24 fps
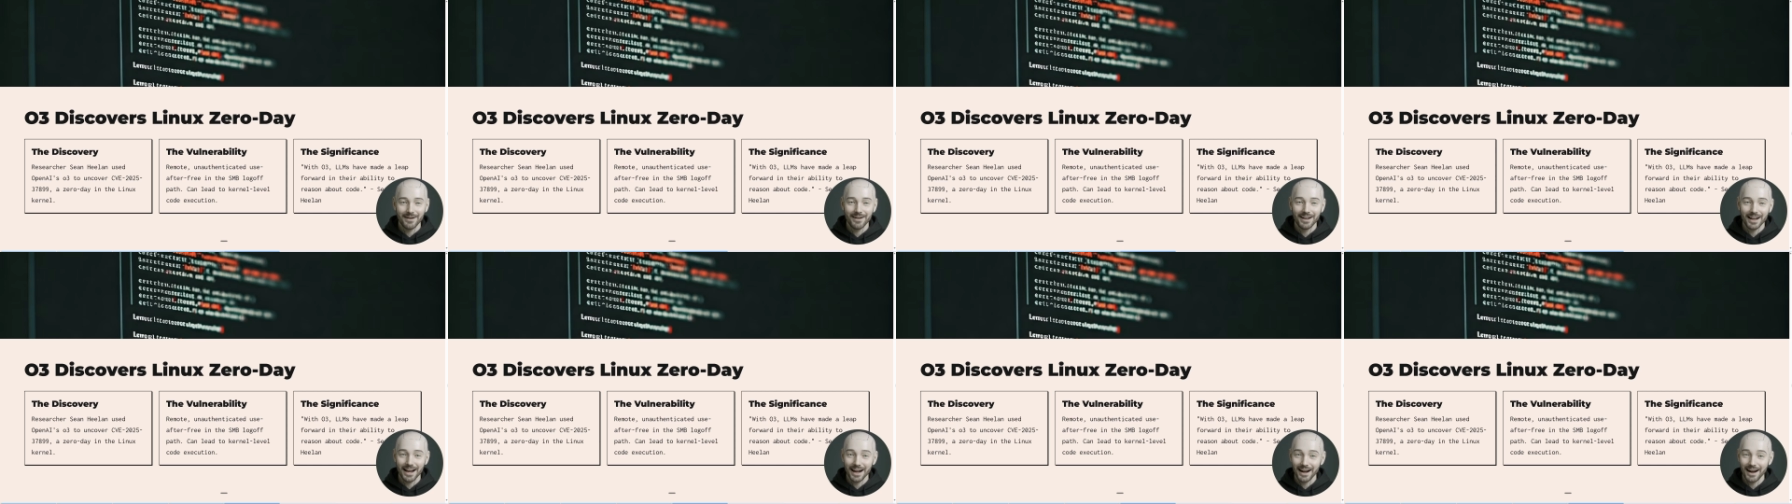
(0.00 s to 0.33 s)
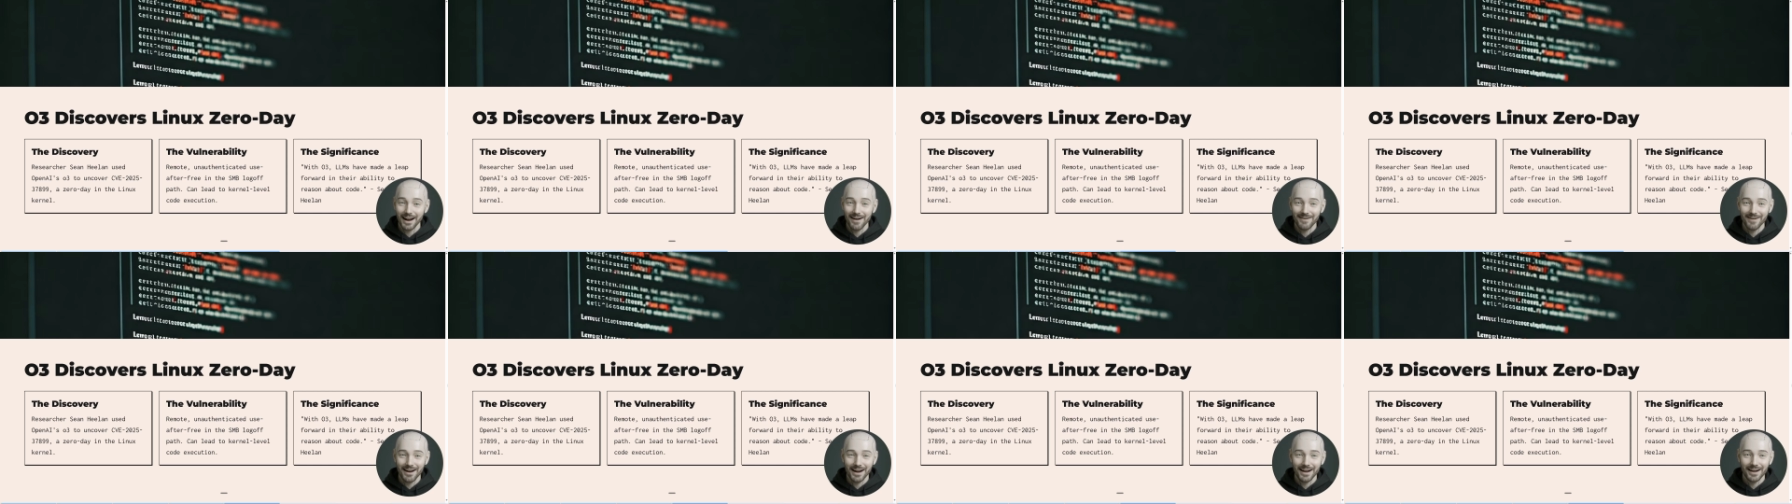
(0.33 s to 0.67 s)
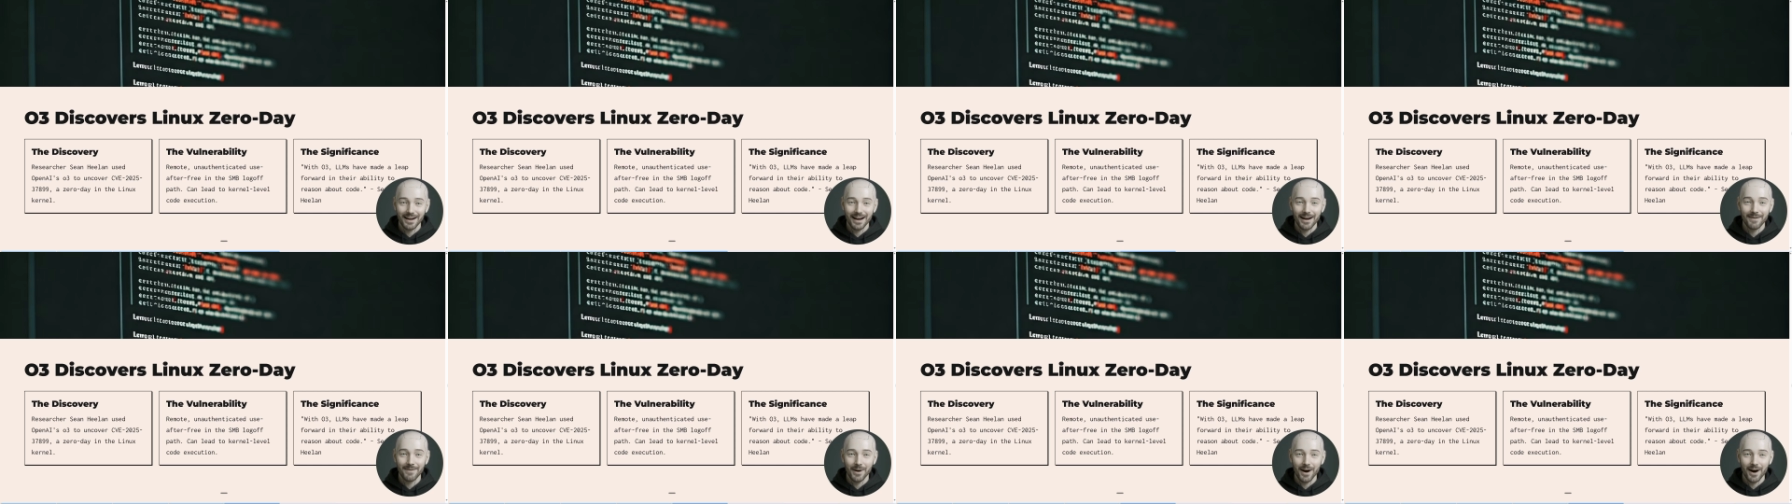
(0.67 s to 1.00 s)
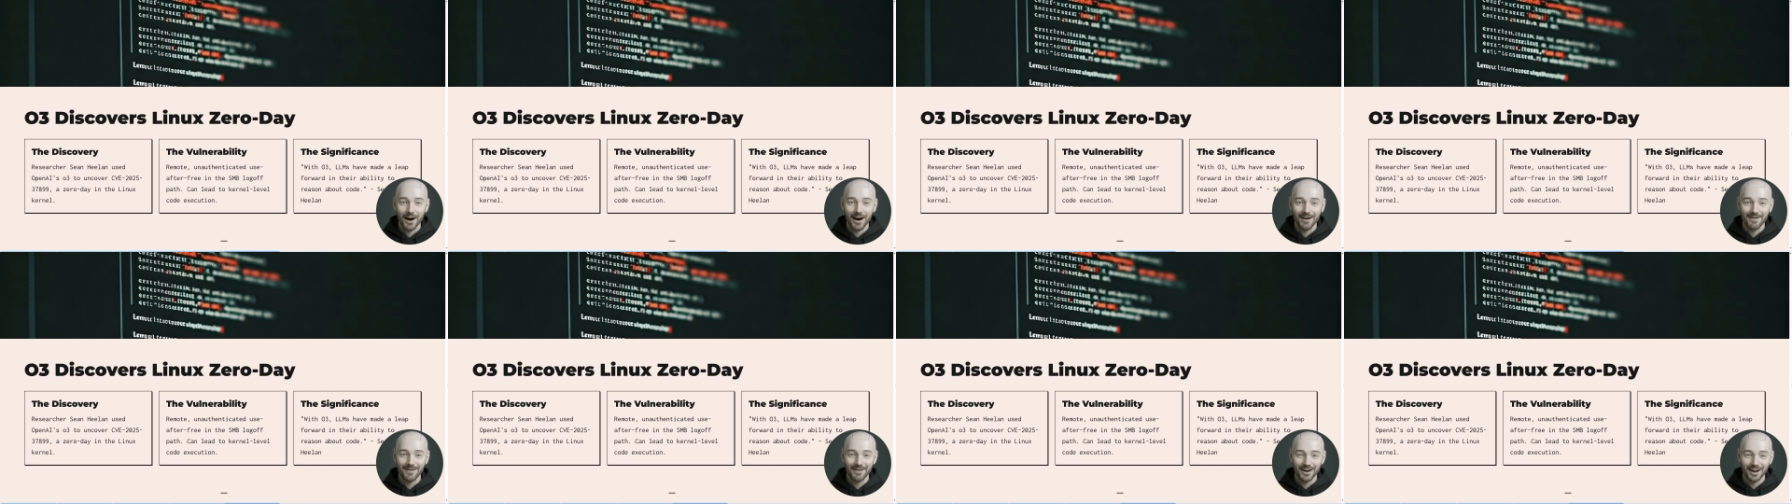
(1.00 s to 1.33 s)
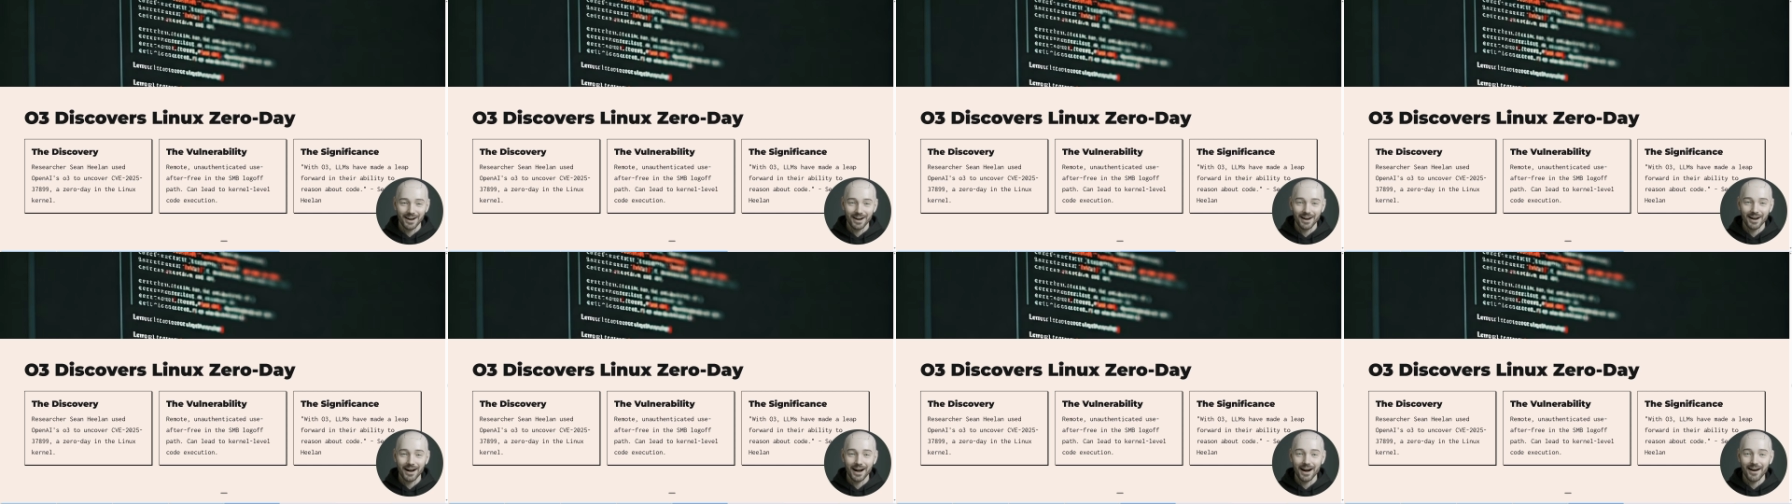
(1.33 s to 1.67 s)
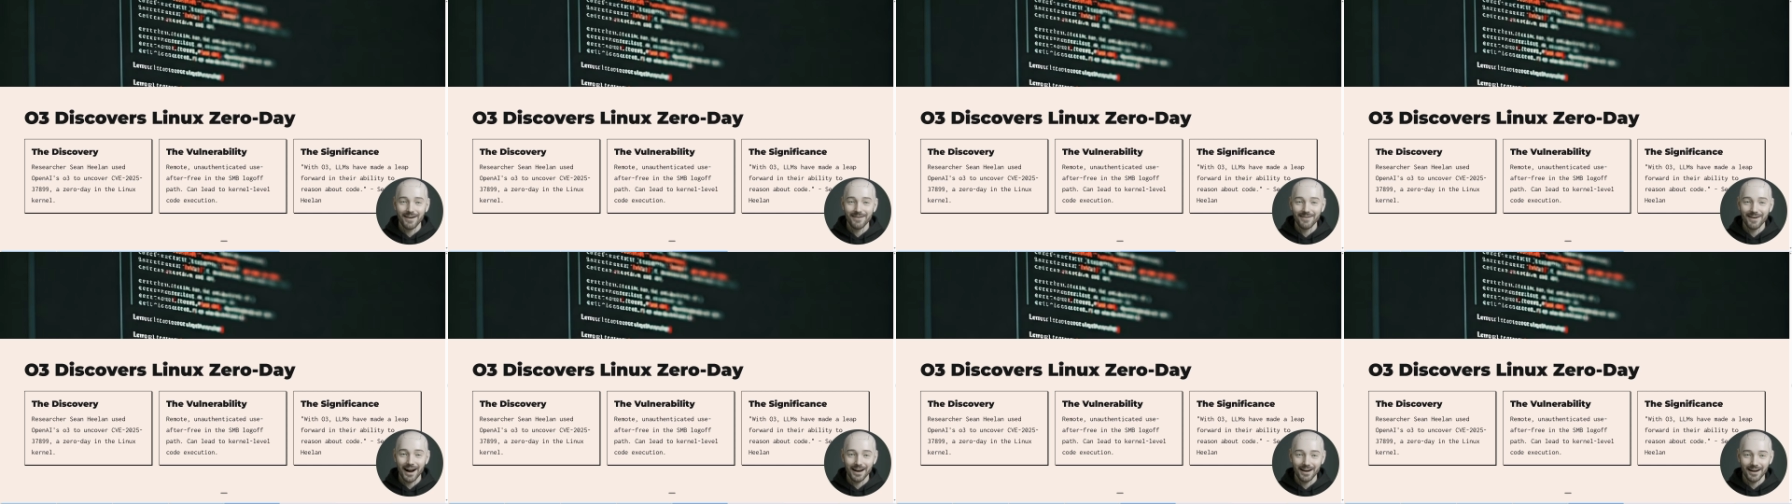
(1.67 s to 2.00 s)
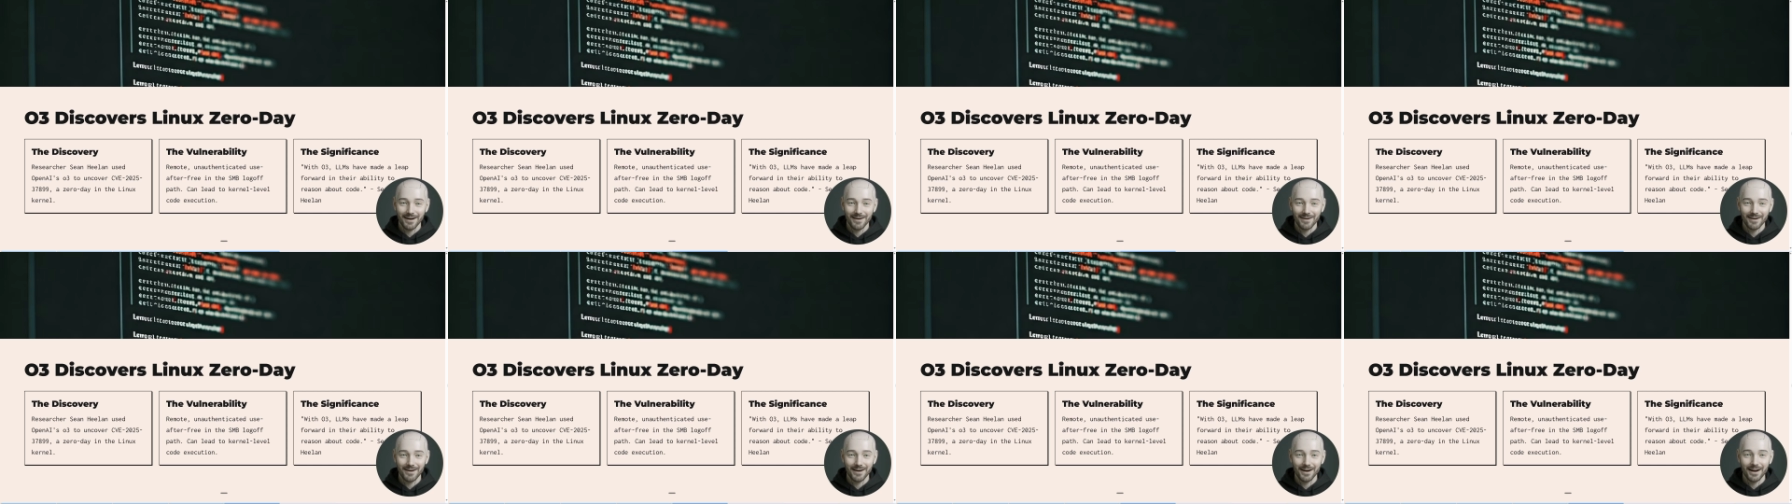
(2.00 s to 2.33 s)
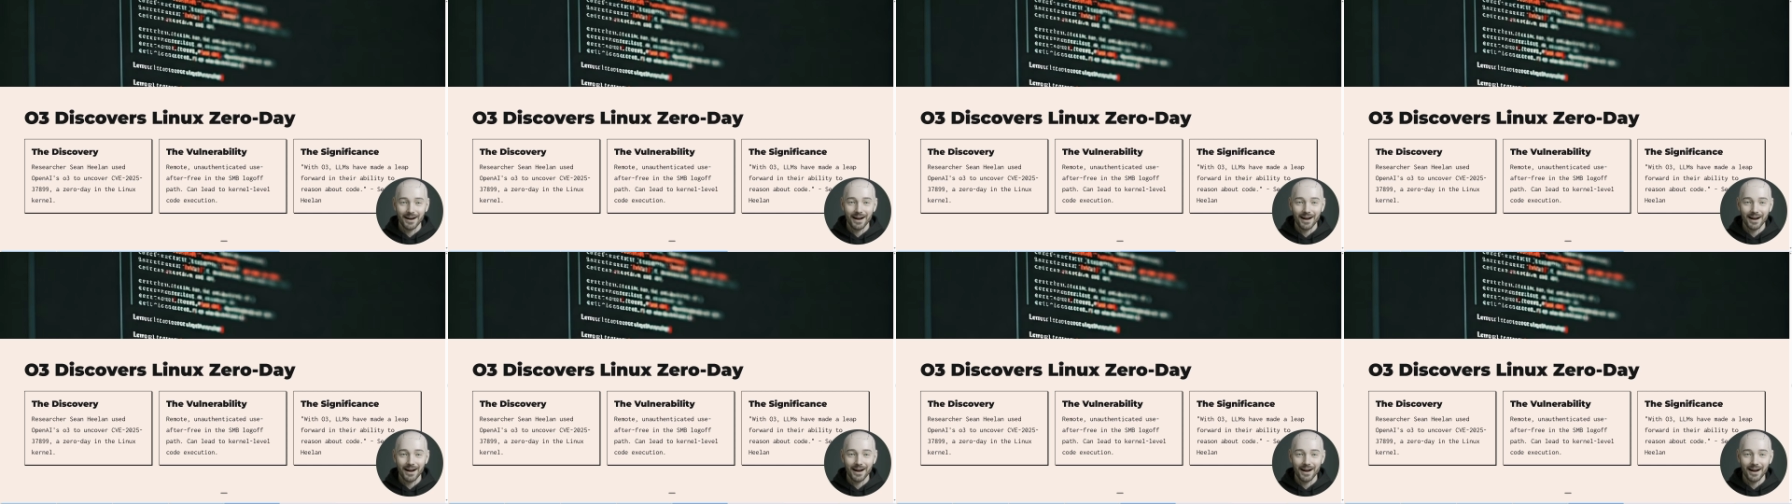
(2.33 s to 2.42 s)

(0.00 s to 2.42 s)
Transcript: significantly more efficient and effective.